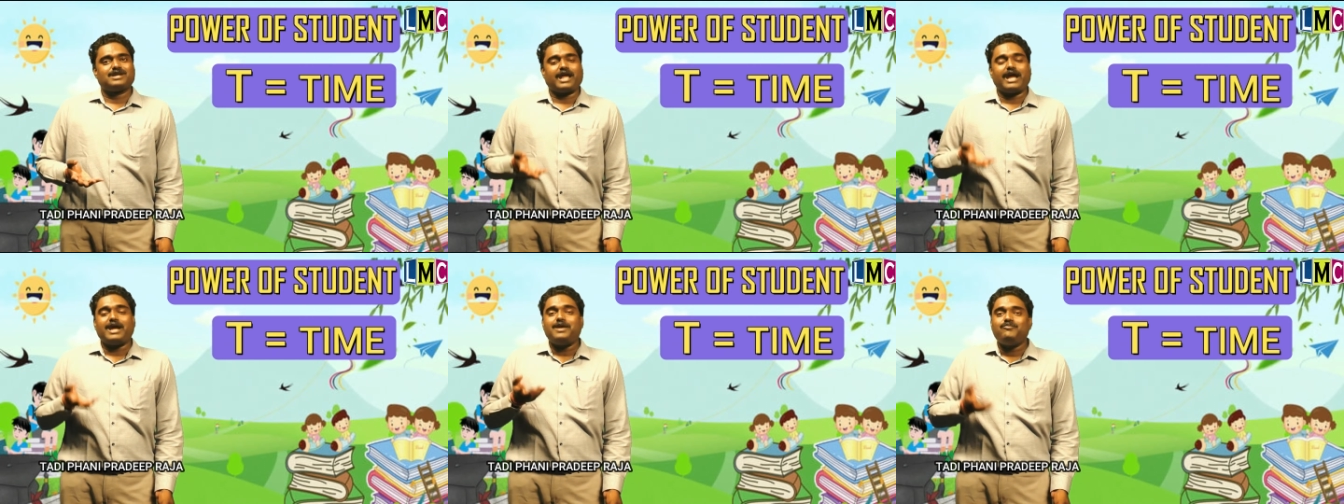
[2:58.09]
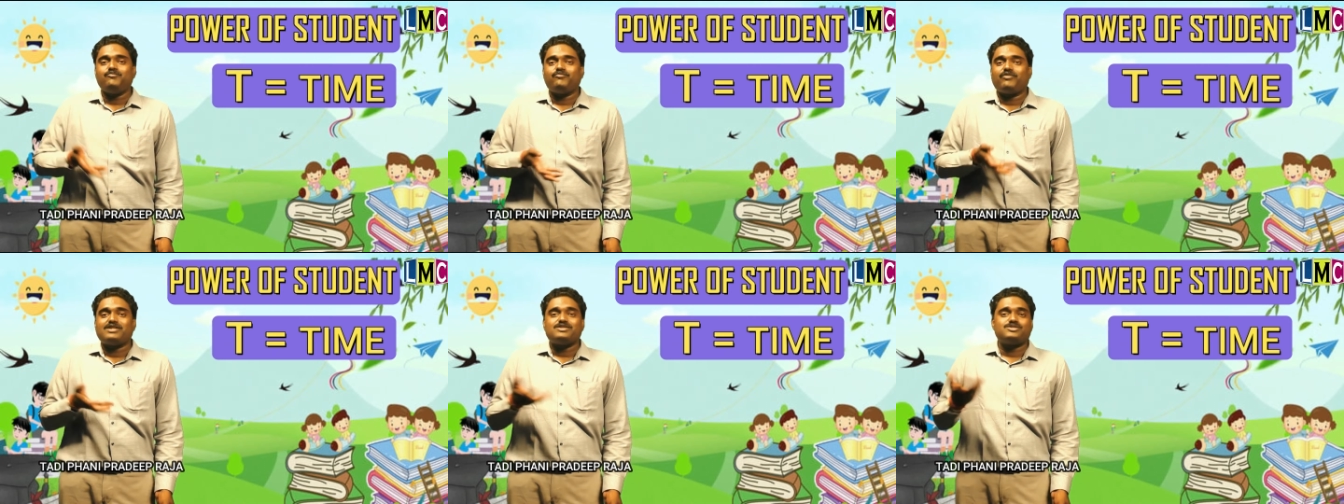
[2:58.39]

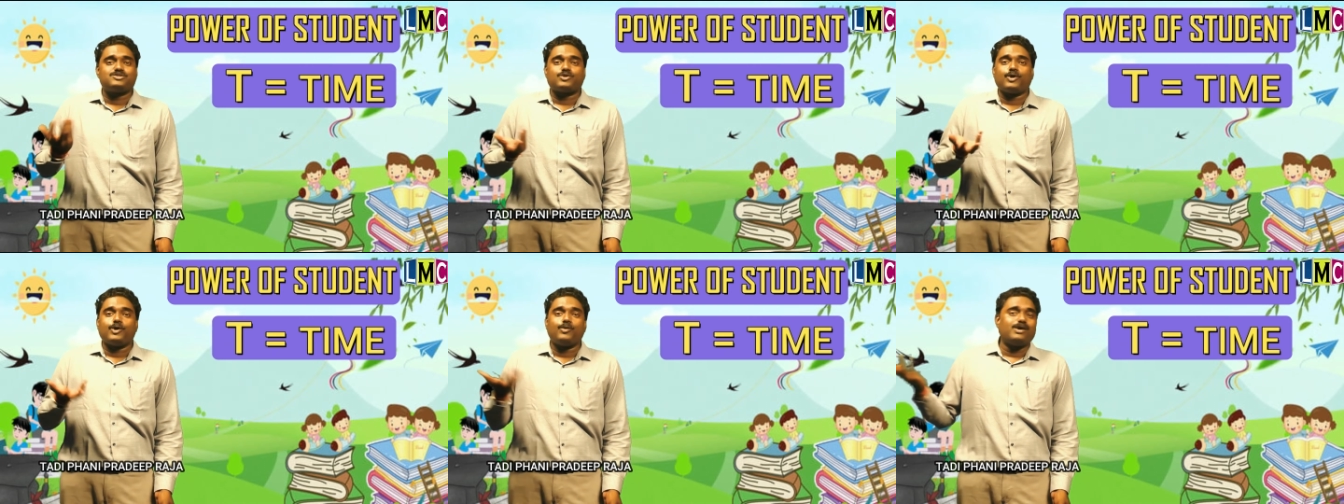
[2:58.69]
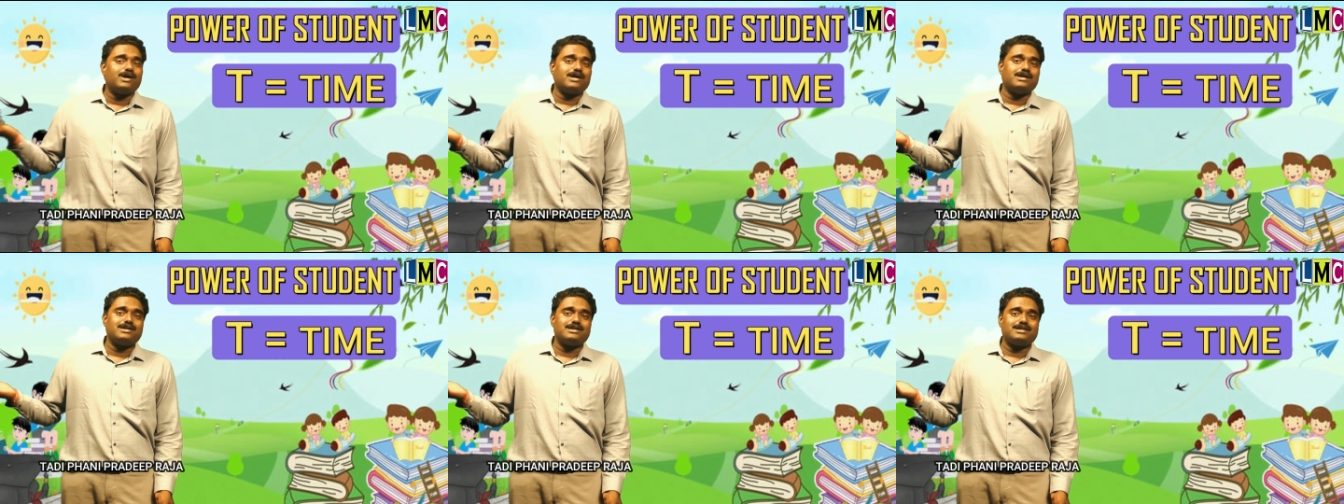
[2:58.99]
Time once
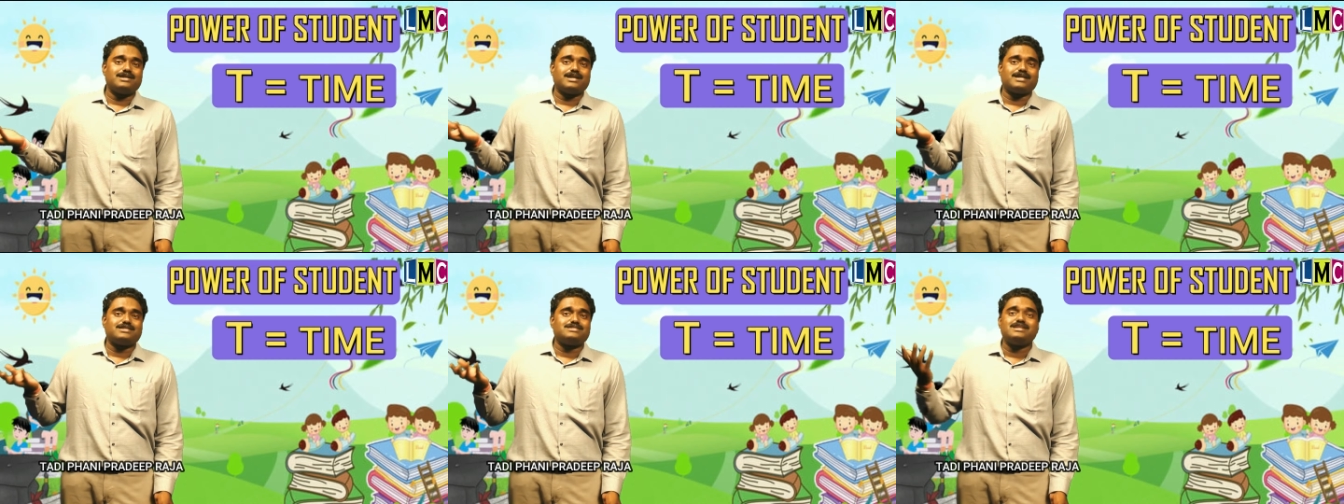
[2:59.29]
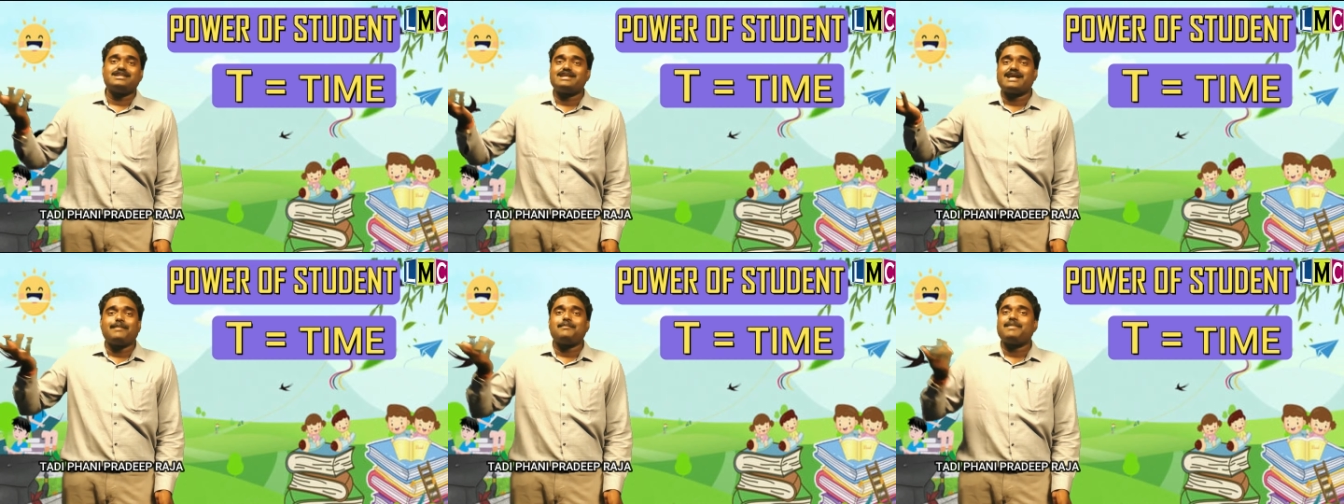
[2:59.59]
over
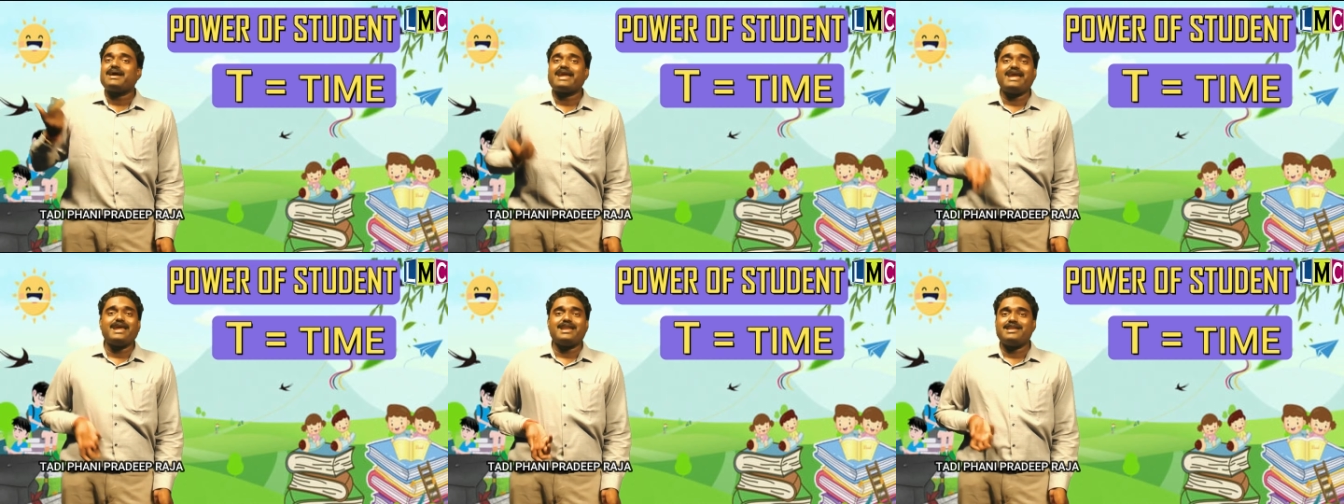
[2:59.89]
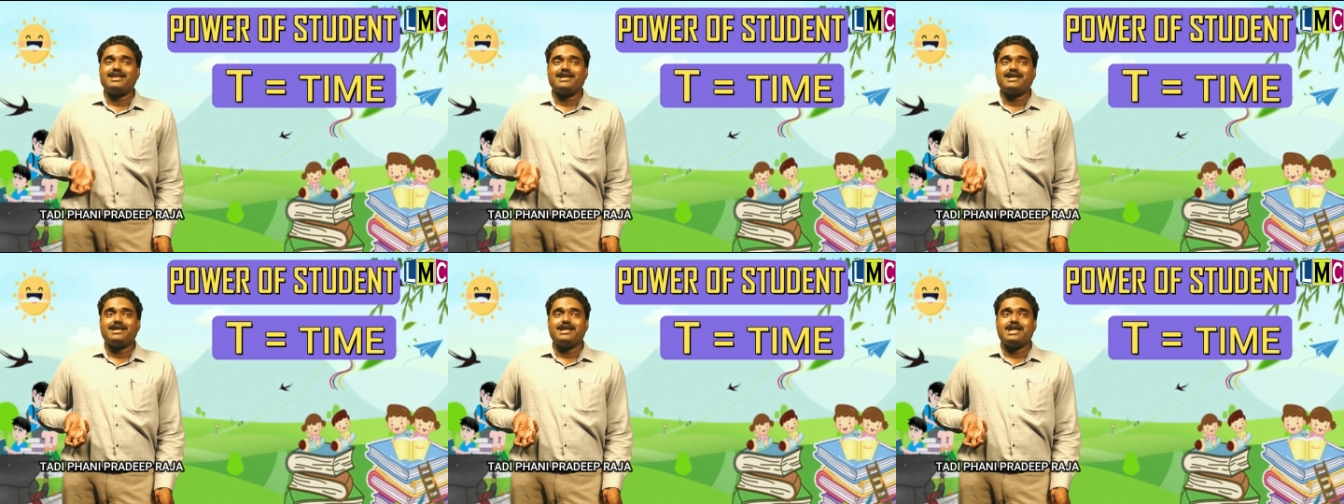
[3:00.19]
doesn't come
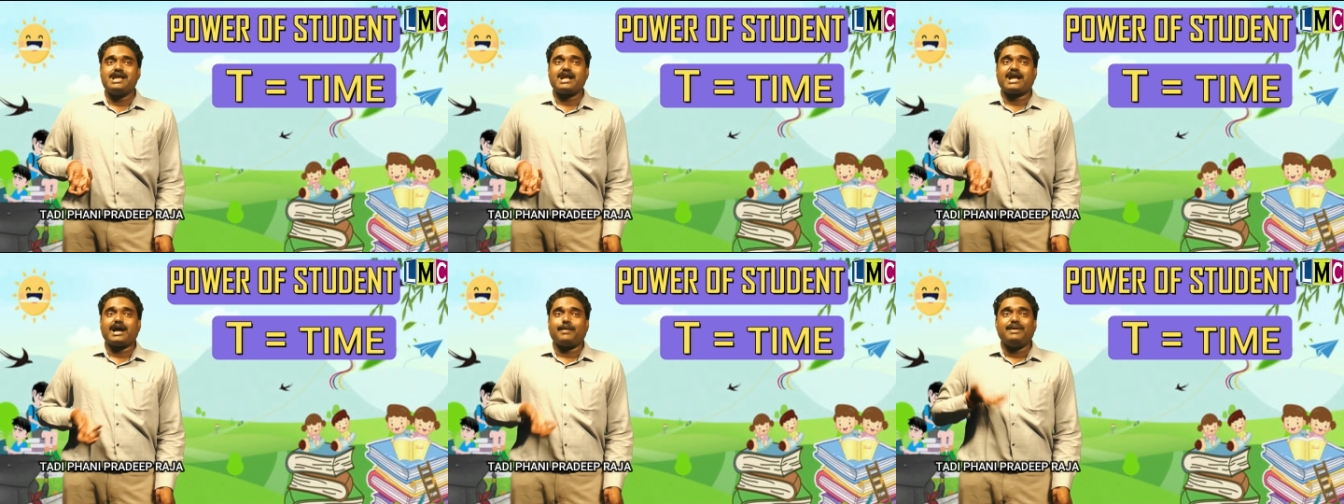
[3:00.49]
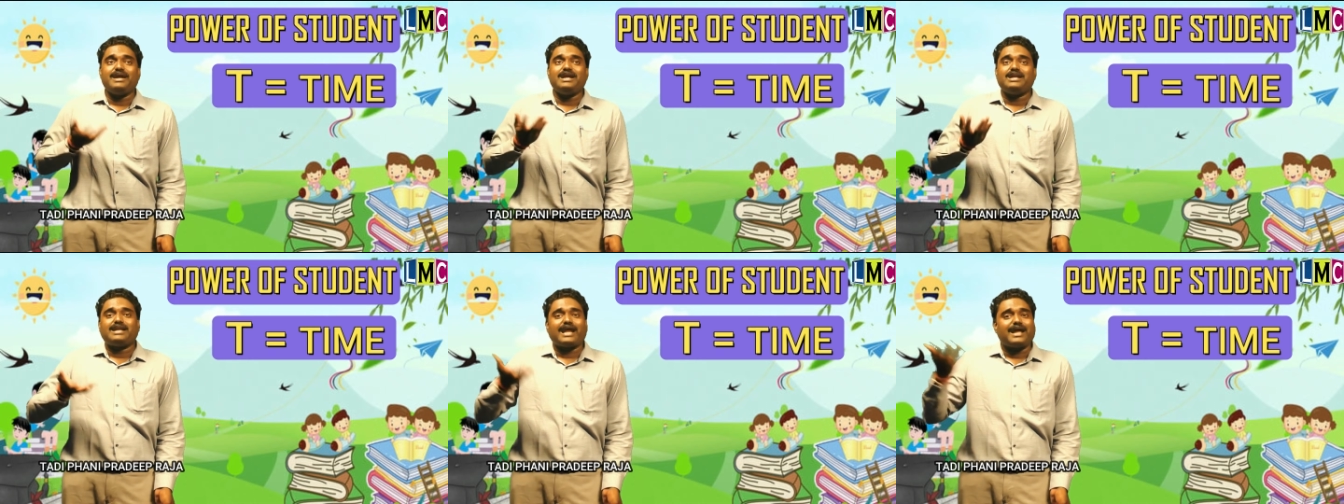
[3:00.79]
again.
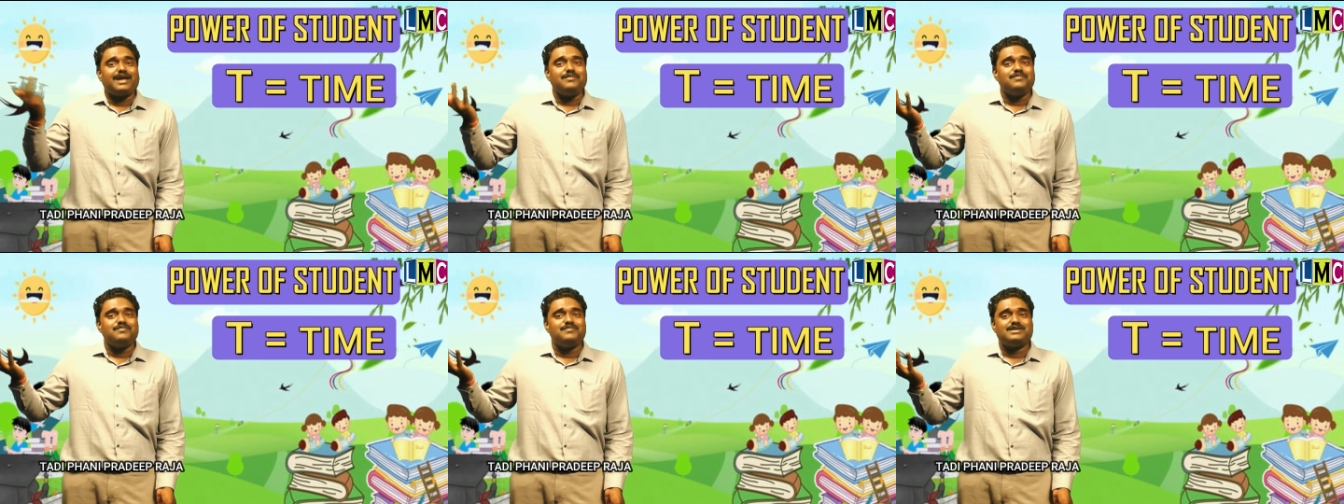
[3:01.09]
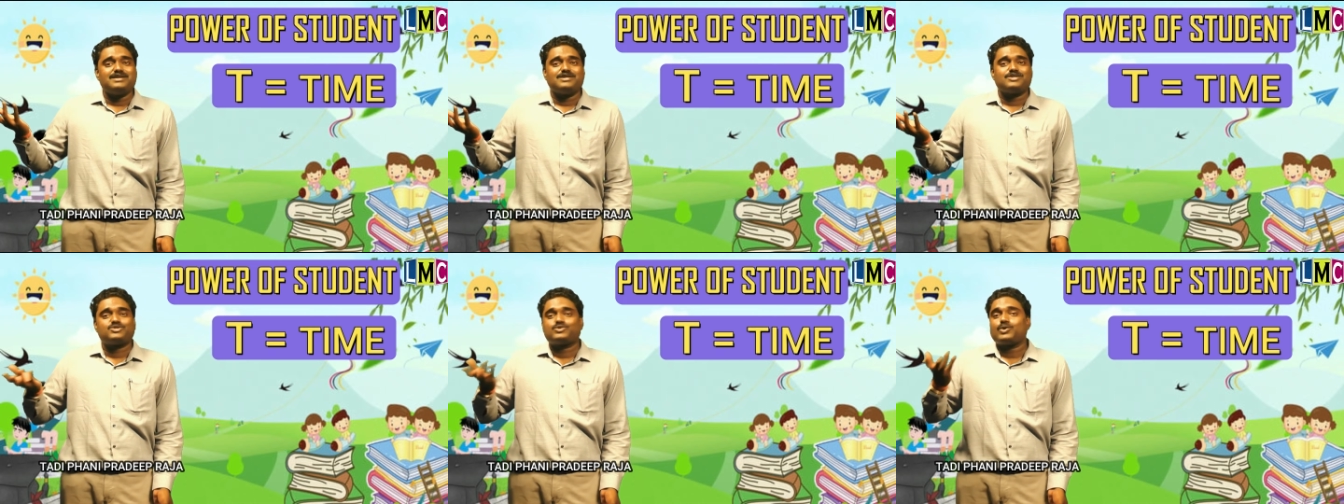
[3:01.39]
Coming time
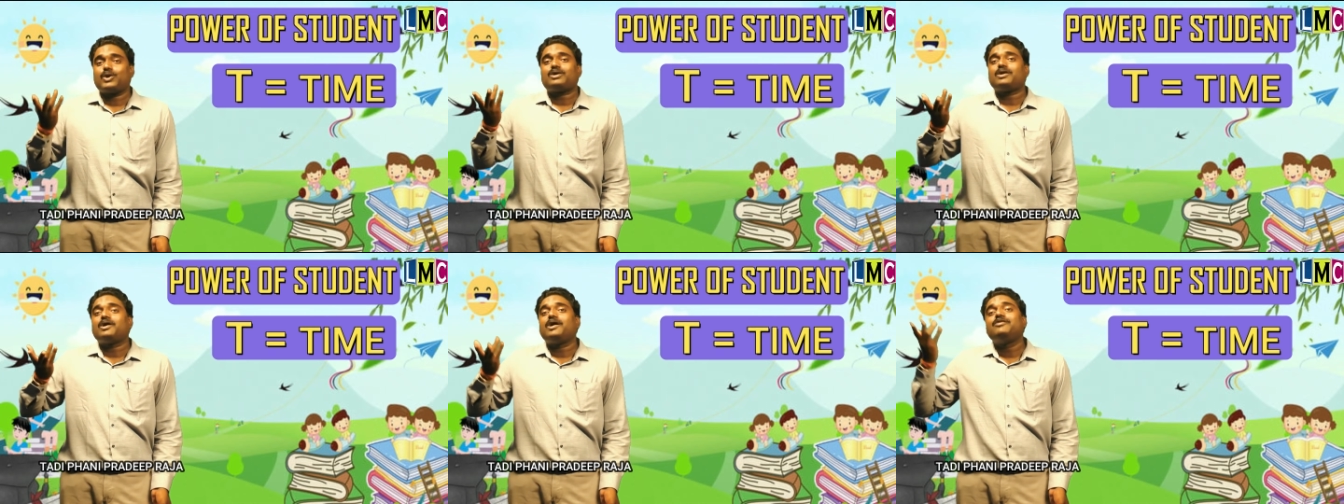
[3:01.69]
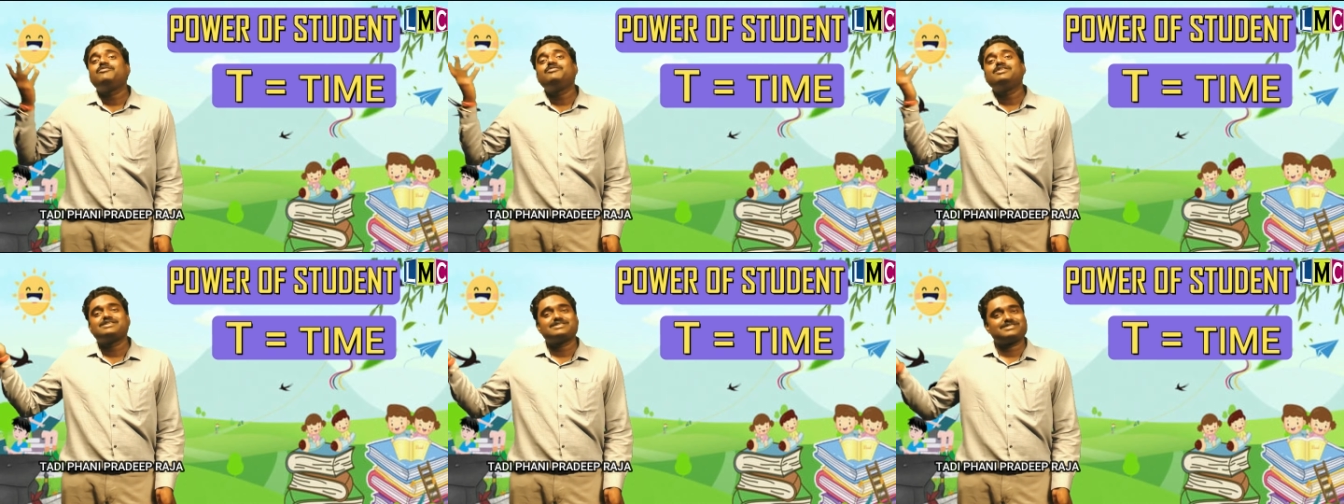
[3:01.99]
is not
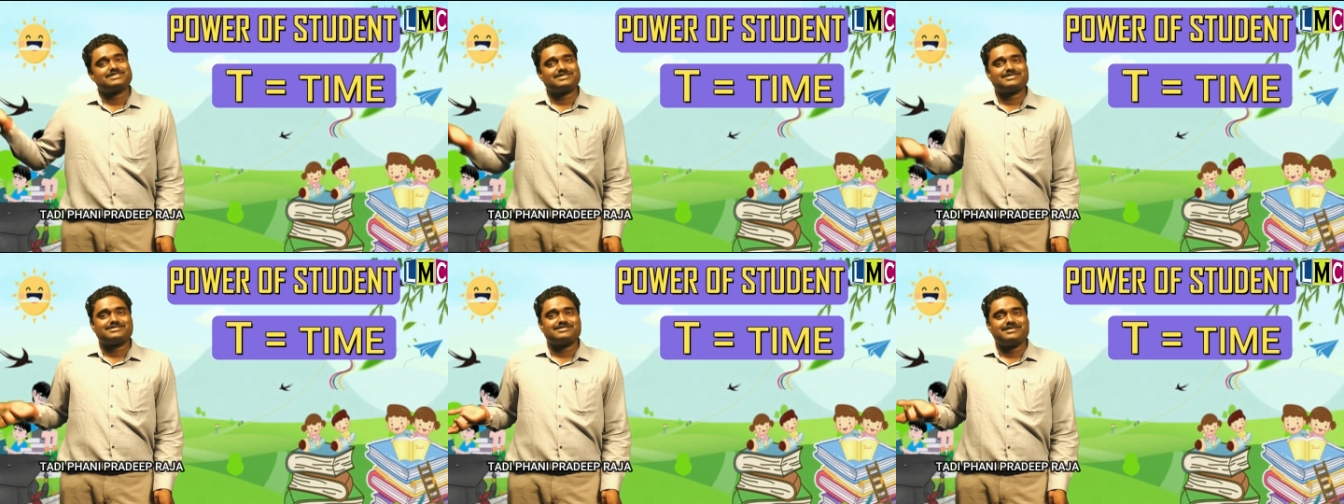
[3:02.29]
ours.